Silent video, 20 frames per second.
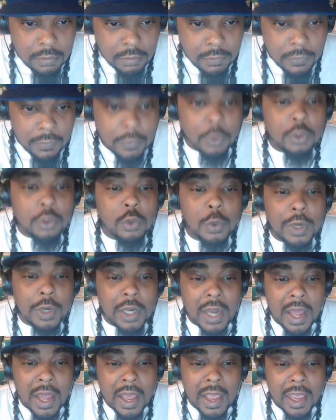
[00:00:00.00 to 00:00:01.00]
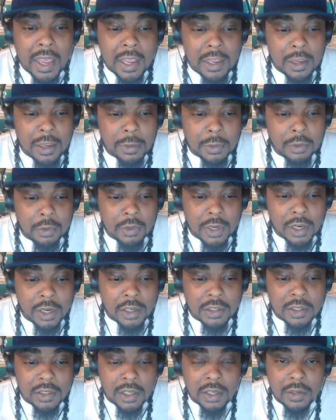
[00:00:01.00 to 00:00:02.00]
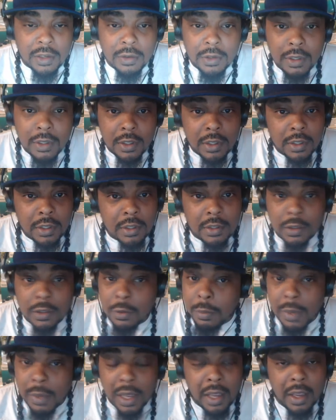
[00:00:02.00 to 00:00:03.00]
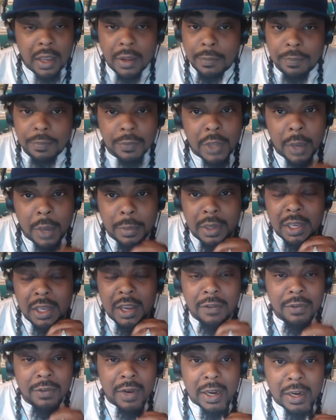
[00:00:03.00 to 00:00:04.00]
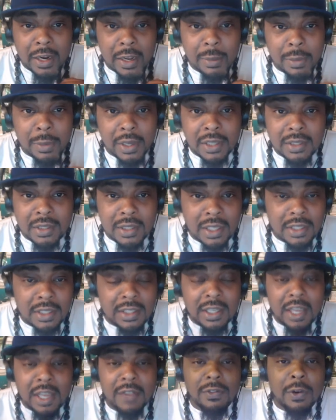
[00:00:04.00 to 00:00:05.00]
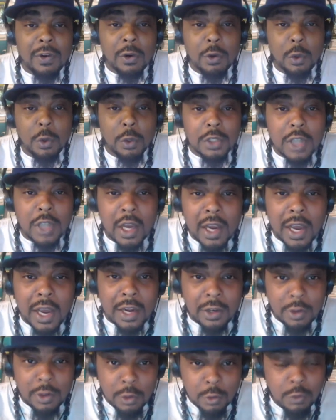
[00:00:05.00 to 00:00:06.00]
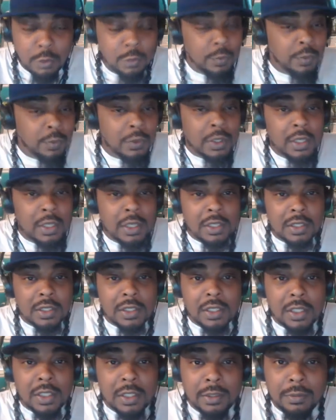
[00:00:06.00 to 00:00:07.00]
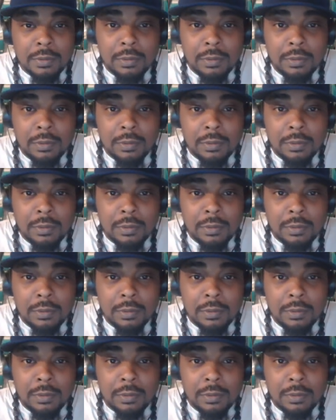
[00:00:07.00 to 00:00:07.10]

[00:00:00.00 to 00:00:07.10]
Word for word: 4:29 a.m. on Thursday. So man, y'all be careful out there, man. Stay safe. I don't know what y'all got to do to